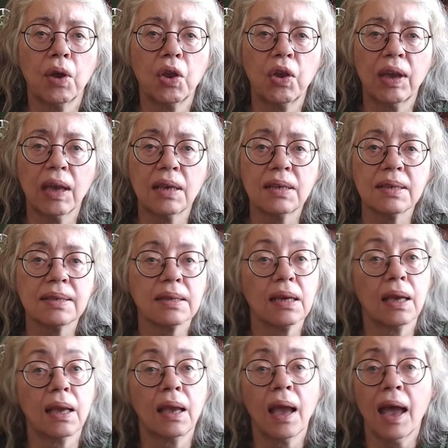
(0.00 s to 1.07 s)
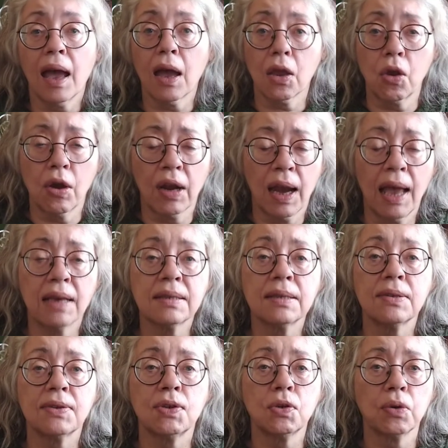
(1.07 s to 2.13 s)
where you get to see how your N A S
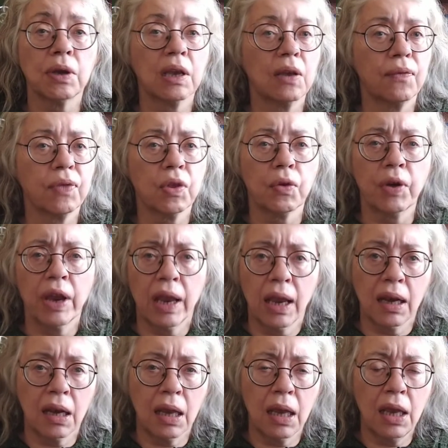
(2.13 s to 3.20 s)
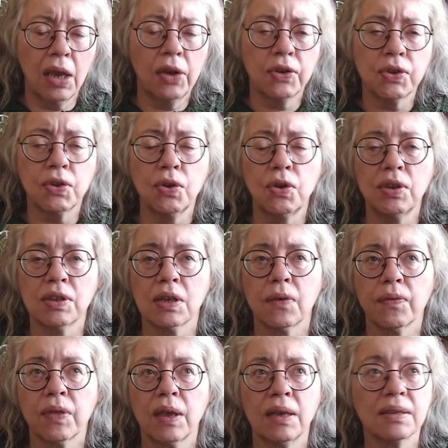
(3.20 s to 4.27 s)
is doing, if there are any issues,
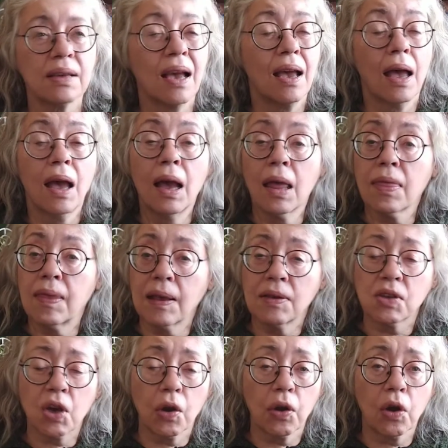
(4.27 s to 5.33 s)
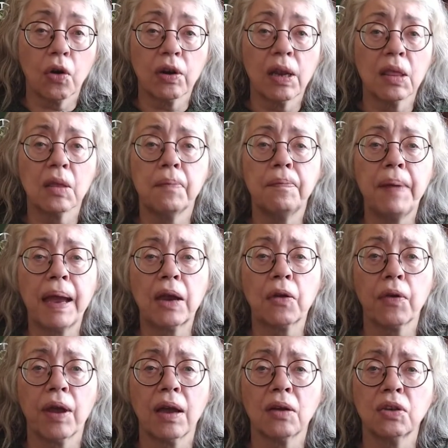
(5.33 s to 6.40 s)
if there's things going on in the
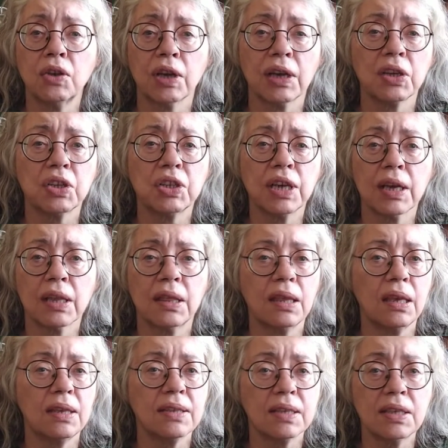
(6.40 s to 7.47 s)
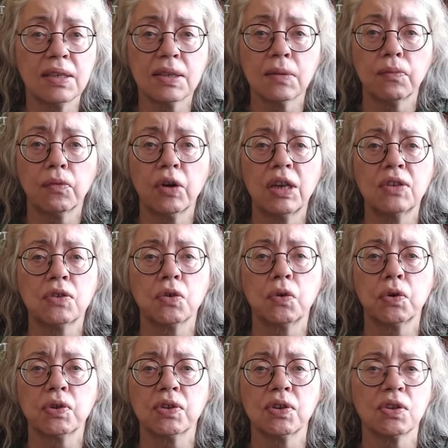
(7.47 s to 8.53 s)
background. You can check the system
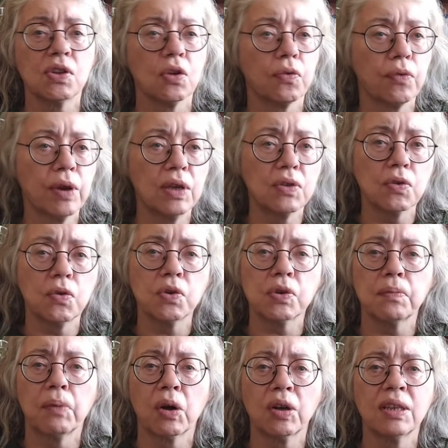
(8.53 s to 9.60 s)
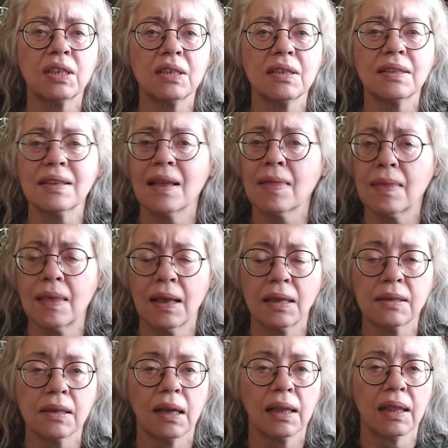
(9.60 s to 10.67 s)
resources, the resource monitors and
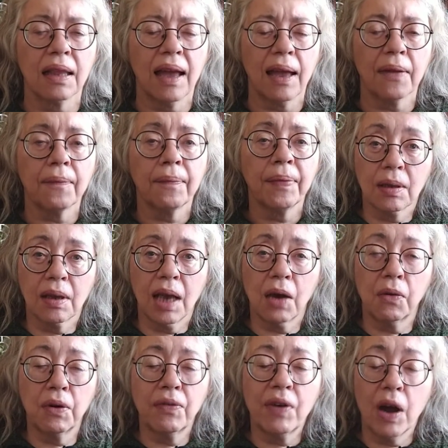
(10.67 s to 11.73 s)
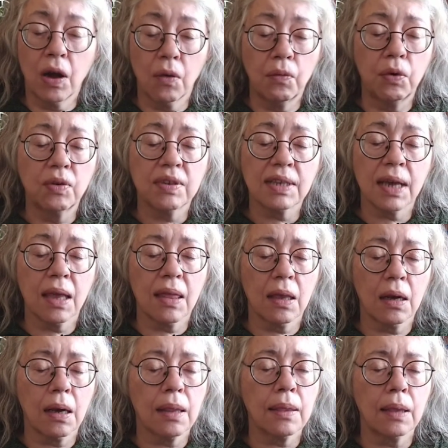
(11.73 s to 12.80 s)
things like that. However, I will say
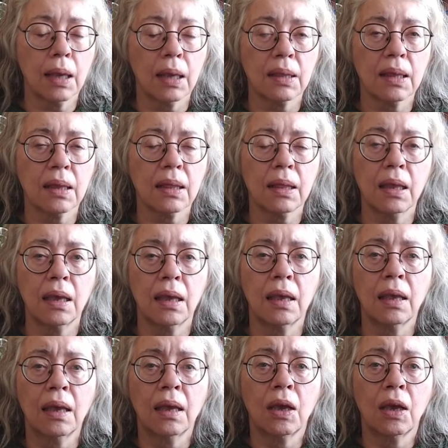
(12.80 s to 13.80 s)
that I think that the